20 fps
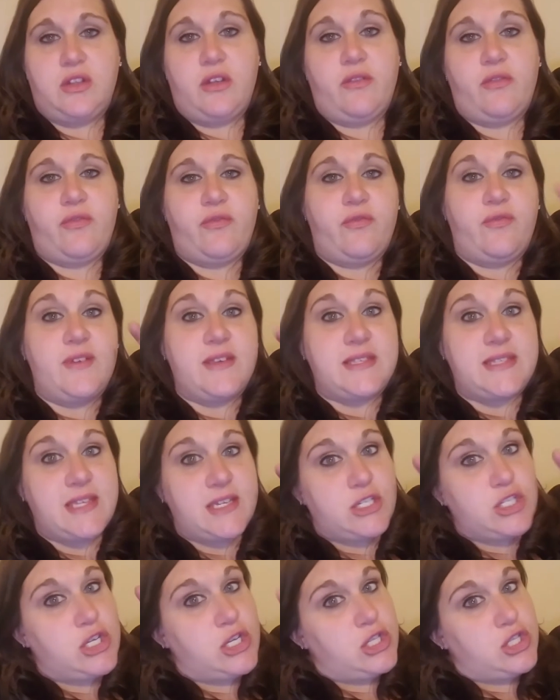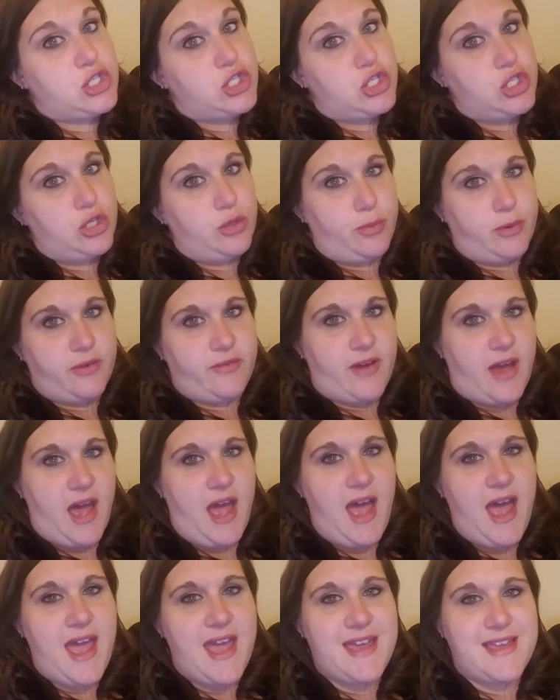physician
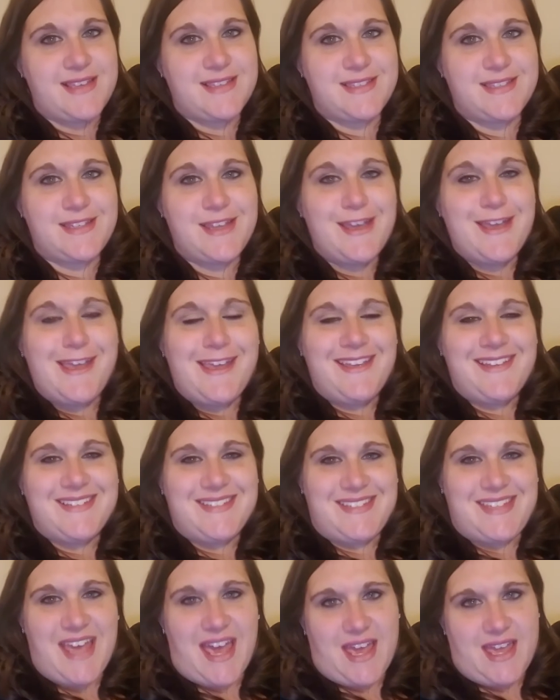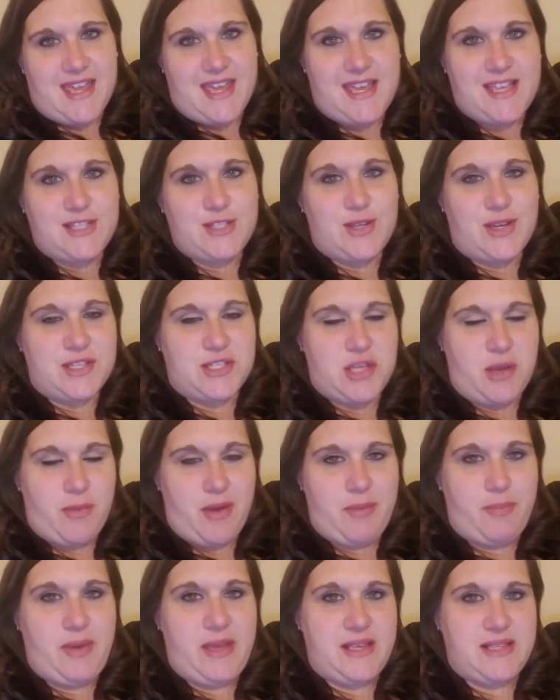supervised diet. So I saw
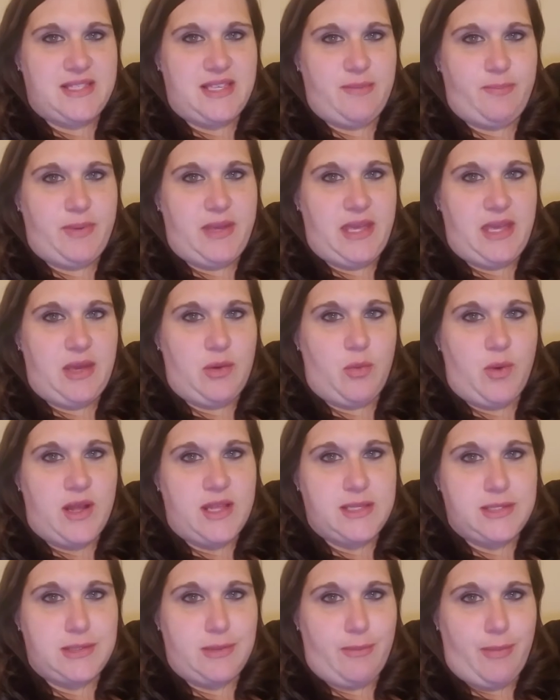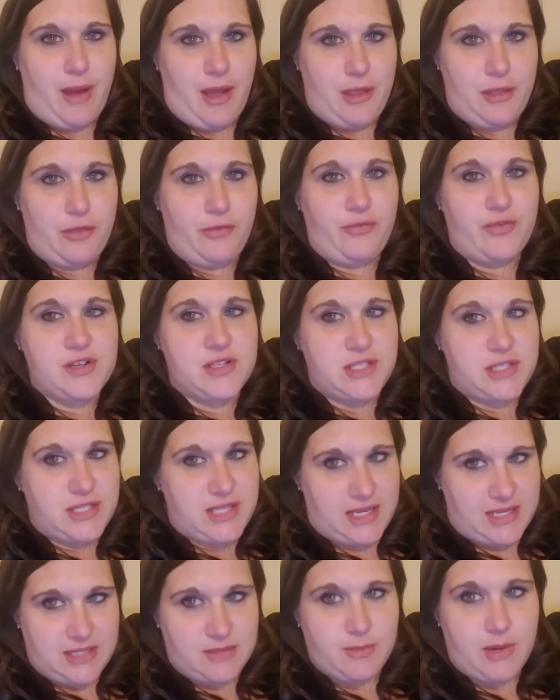my PCP once a month for
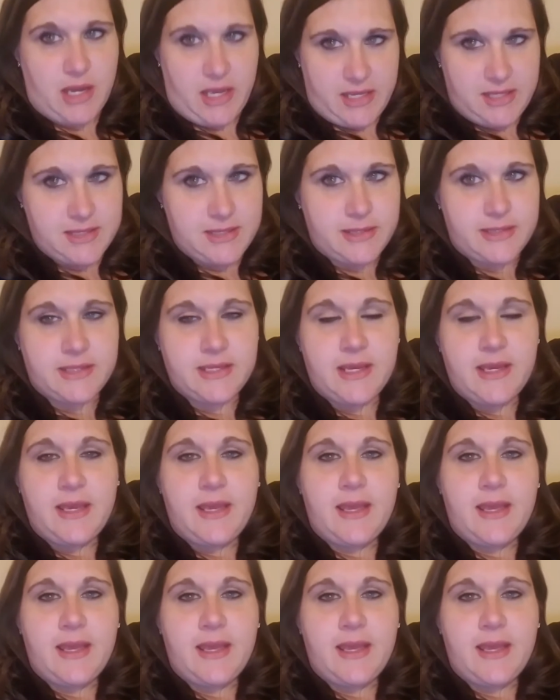6 months.